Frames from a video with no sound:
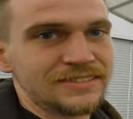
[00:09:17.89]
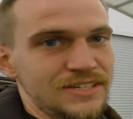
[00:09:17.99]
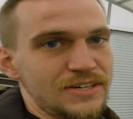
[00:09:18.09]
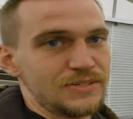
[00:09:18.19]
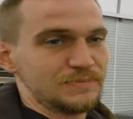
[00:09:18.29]

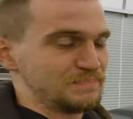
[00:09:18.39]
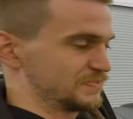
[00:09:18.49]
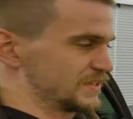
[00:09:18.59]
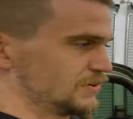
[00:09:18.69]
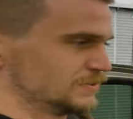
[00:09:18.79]
So
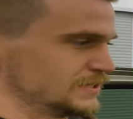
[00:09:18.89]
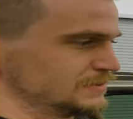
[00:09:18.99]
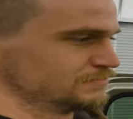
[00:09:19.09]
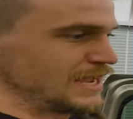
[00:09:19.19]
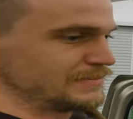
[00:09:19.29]

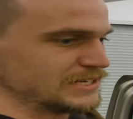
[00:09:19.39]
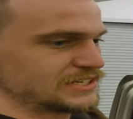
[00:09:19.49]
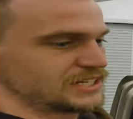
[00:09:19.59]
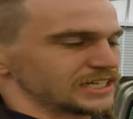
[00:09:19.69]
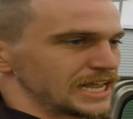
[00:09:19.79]
maybe it's
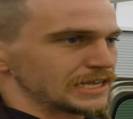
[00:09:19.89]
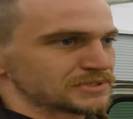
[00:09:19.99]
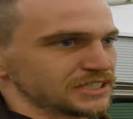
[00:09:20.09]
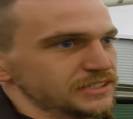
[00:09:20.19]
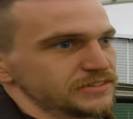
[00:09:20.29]

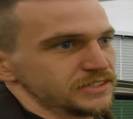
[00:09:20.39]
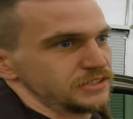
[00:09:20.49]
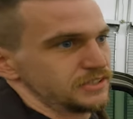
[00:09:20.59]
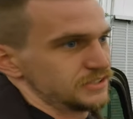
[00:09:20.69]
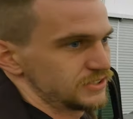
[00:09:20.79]
collapsed
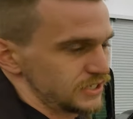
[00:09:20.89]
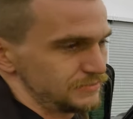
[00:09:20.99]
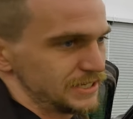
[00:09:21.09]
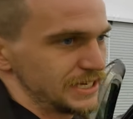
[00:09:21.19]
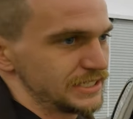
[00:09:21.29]
lifter or
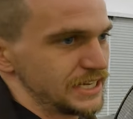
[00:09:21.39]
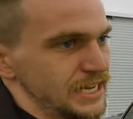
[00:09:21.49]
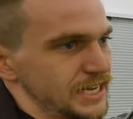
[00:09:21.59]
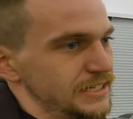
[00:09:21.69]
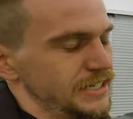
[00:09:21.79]
something like
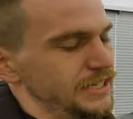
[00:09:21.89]
that.